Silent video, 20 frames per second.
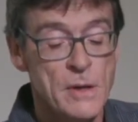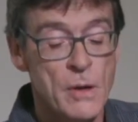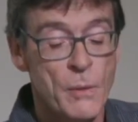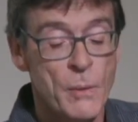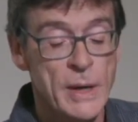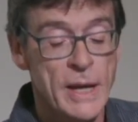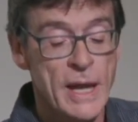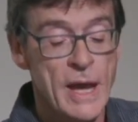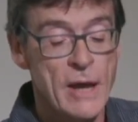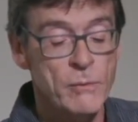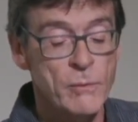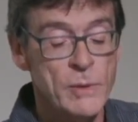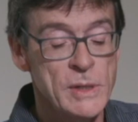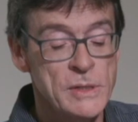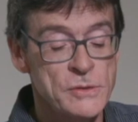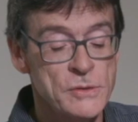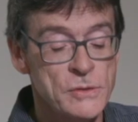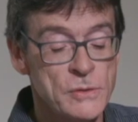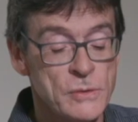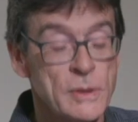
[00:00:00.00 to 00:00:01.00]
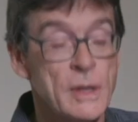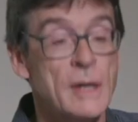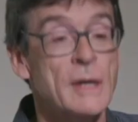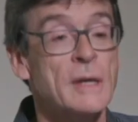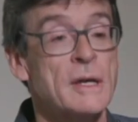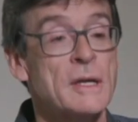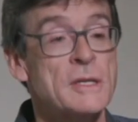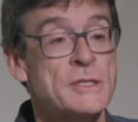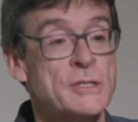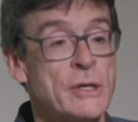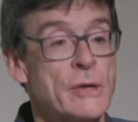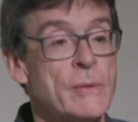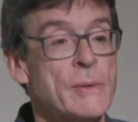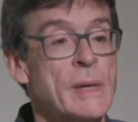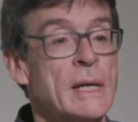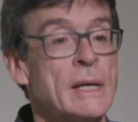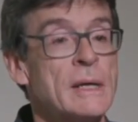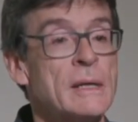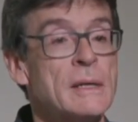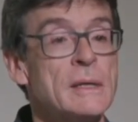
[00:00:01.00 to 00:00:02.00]
What can we do,
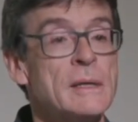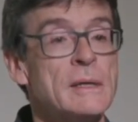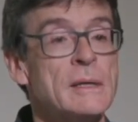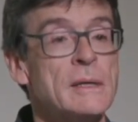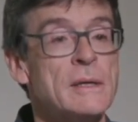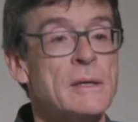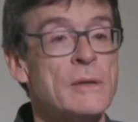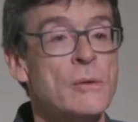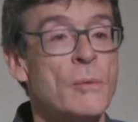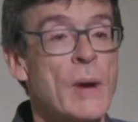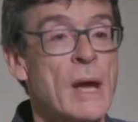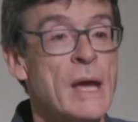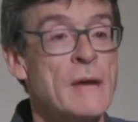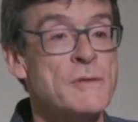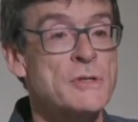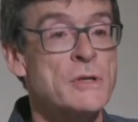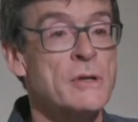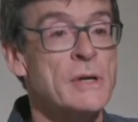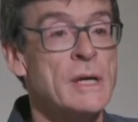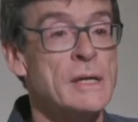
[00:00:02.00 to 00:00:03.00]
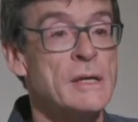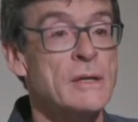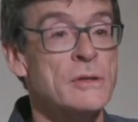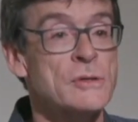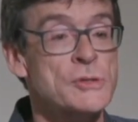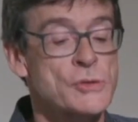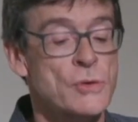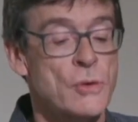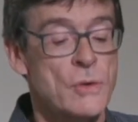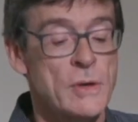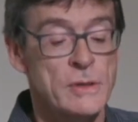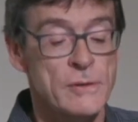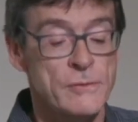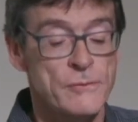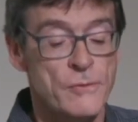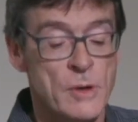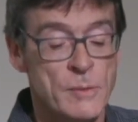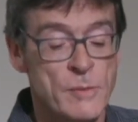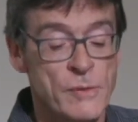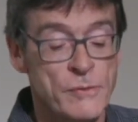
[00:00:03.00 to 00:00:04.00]
considering the waves that are hitting the shore in the
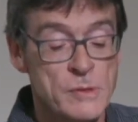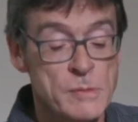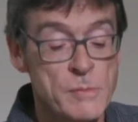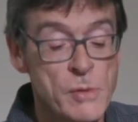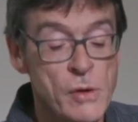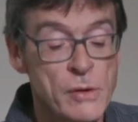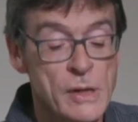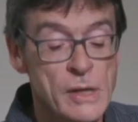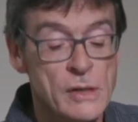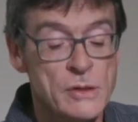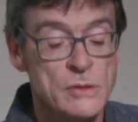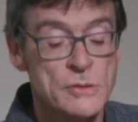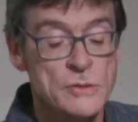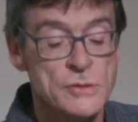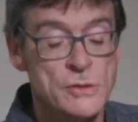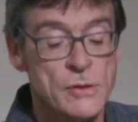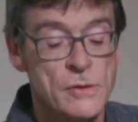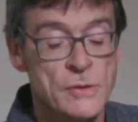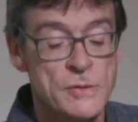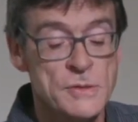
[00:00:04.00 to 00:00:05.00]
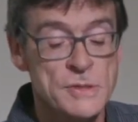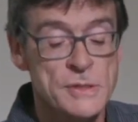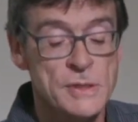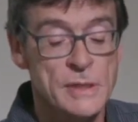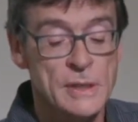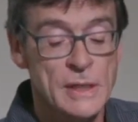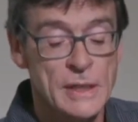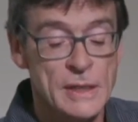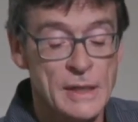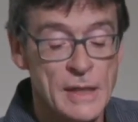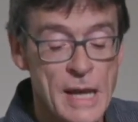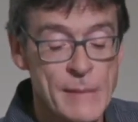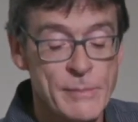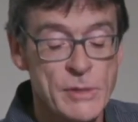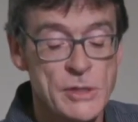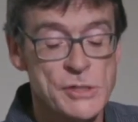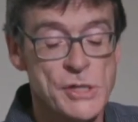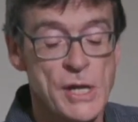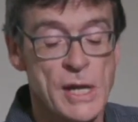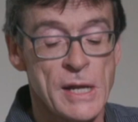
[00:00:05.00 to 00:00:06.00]
form of community concerns,
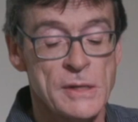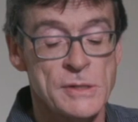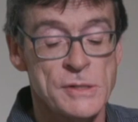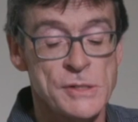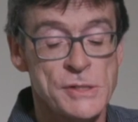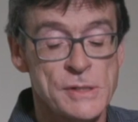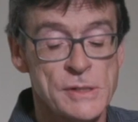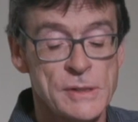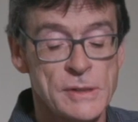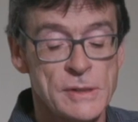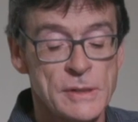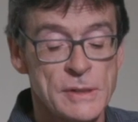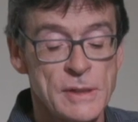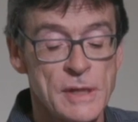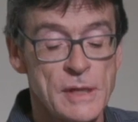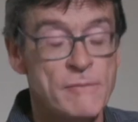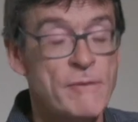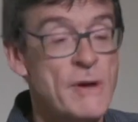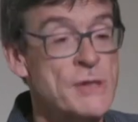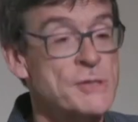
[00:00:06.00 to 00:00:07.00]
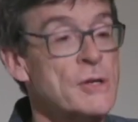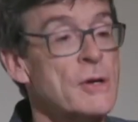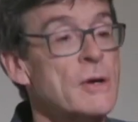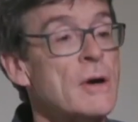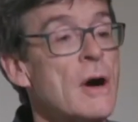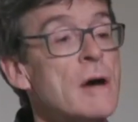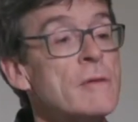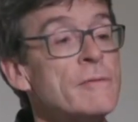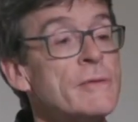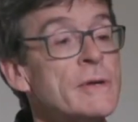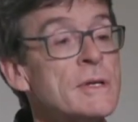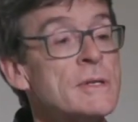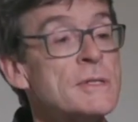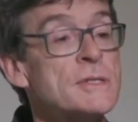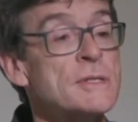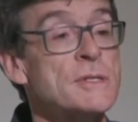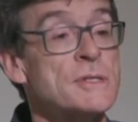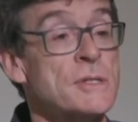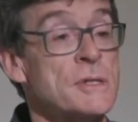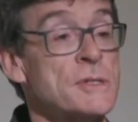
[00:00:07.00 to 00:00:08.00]
climate change, investor
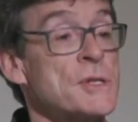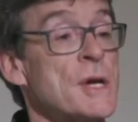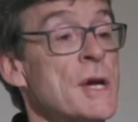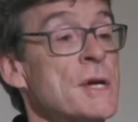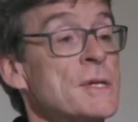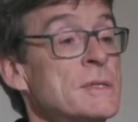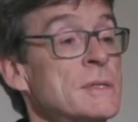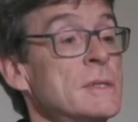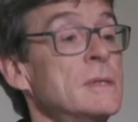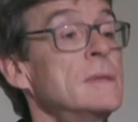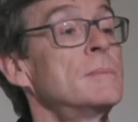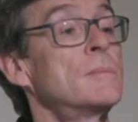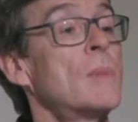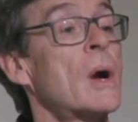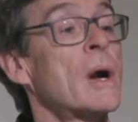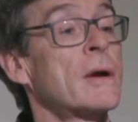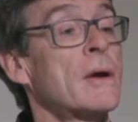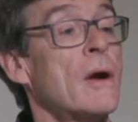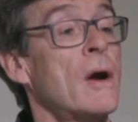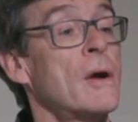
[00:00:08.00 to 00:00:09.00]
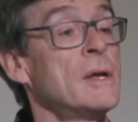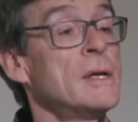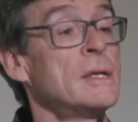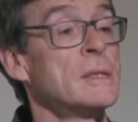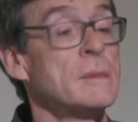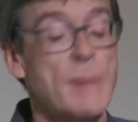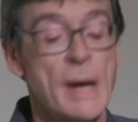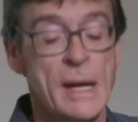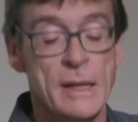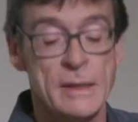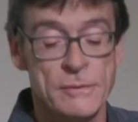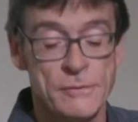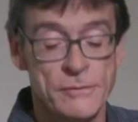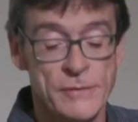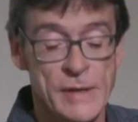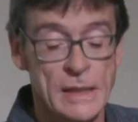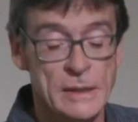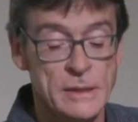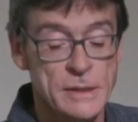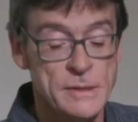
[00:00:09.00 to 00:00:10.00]
confidence, such as Mark Carney and the Bank of
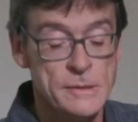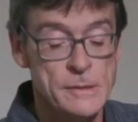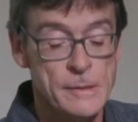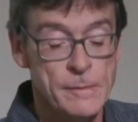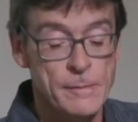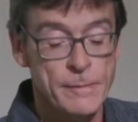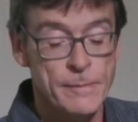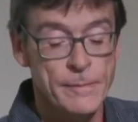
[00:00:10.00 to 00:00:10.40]
England,